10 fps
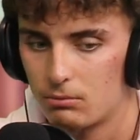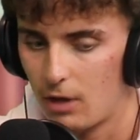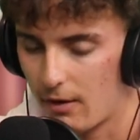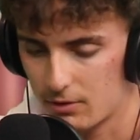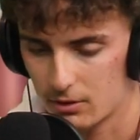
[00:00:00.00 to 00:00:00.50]

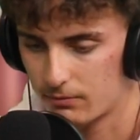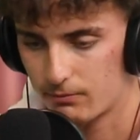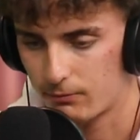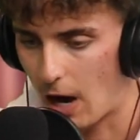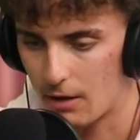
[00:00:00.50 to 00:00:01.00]
every other
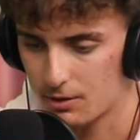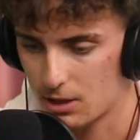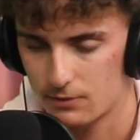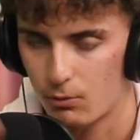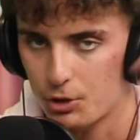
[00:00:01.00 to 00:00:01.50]
virus
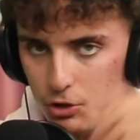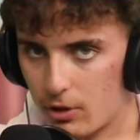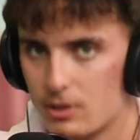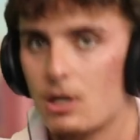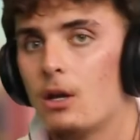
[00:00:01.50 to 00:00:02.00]
has 40
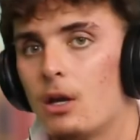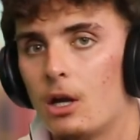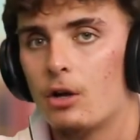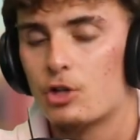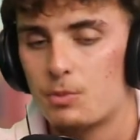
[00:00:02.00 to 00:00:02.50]
strands.
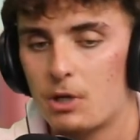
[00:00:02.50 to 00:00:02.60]
Just